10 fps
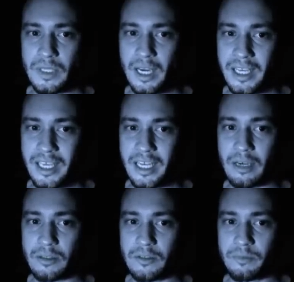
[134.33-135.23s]
I get
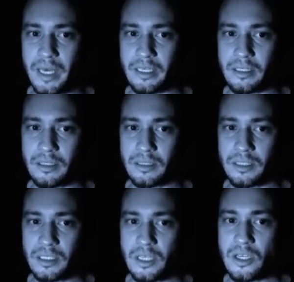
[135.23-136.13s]
out of bed,
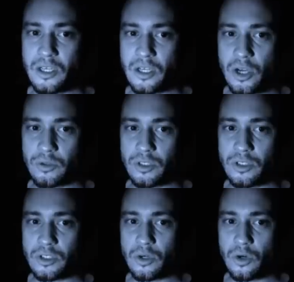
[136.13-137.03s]
go to
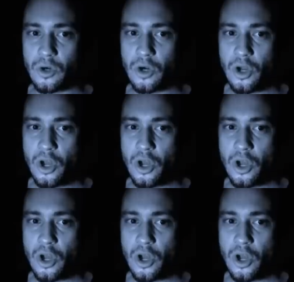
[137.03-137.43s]
the door,